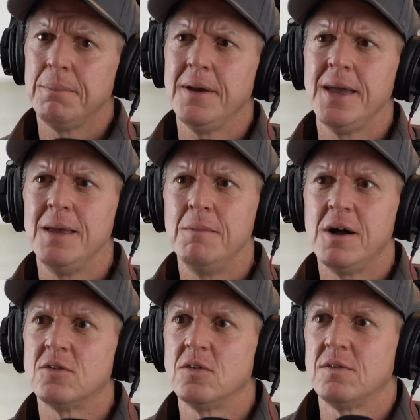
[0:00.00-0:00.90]
Pretty
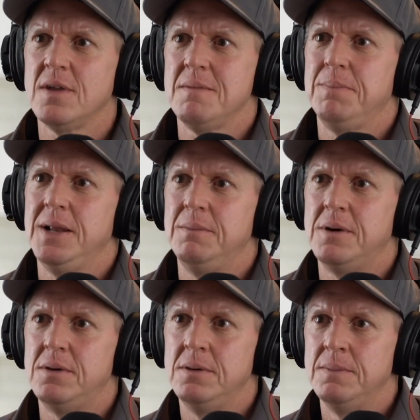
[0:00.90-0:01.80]
much, except
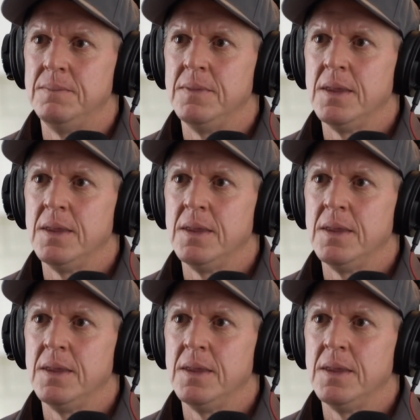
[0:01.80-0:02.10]
Billabong.